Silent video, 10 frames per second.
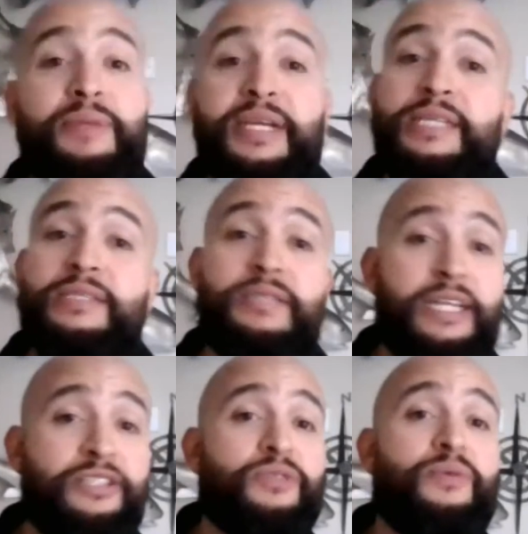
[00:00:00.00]
biggest
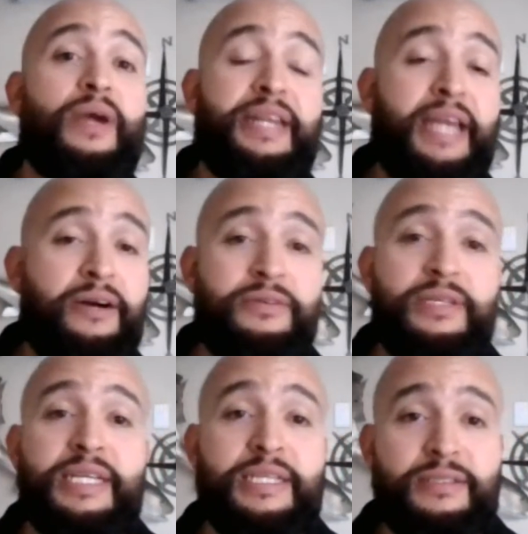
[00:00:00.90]
danger right now
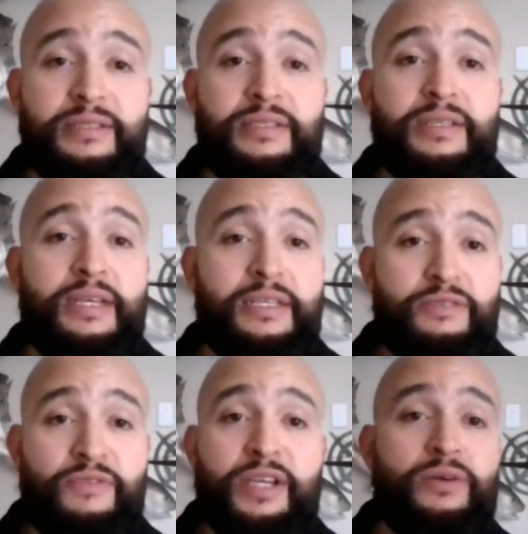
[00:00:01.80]
is
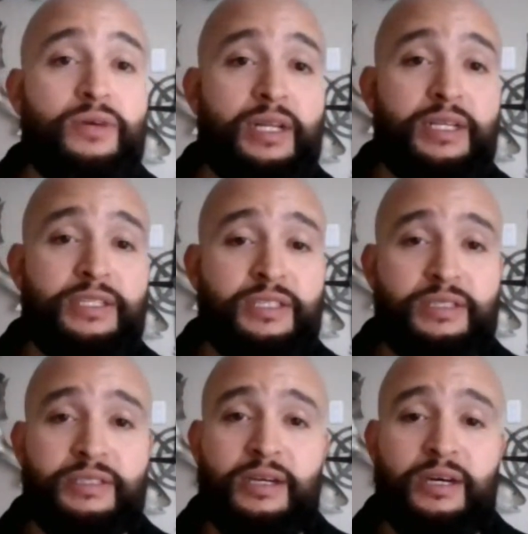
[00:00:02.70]
vehicle collisions.